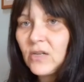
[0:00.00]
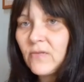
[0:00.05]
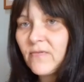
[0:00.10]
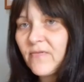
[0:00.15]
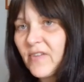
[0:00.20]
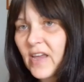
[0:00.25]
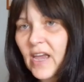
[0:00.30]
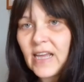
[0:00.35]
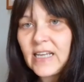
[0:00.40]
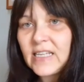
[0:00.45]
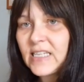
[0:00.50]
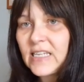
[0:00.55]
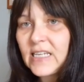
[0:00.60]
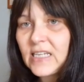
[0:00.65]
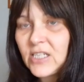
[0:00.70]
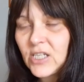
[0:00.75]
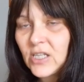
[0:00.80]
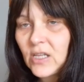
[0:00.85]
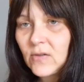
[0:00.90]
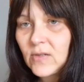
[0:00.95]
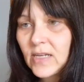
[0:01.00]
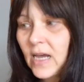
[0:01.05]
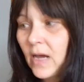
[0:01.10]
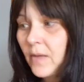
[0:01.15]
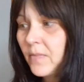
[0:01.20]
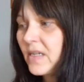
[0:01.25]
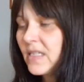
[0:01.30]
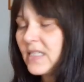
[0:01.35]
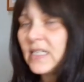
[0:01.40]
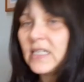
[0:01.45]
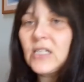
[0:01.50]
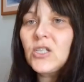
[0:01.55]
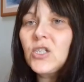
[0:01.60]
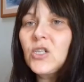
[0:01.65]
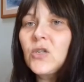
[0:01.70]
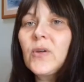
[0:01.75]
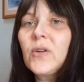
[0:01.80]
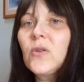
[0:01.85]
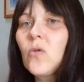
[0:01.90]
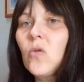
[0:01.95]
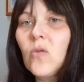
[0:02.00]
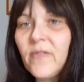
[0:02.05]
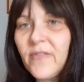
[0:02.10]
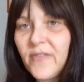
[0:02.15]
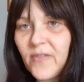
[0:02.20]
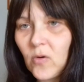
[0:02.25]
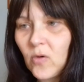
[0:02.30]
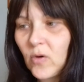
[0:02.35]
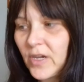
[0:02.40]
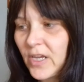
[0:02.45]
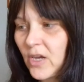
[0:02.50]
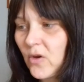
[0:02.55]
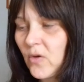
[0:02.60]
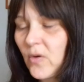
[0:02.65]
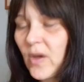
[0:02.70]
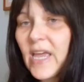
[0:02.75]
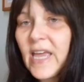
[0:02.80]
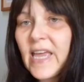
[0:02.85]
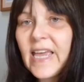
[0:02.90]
VAT to those companies. It'll do it all for you.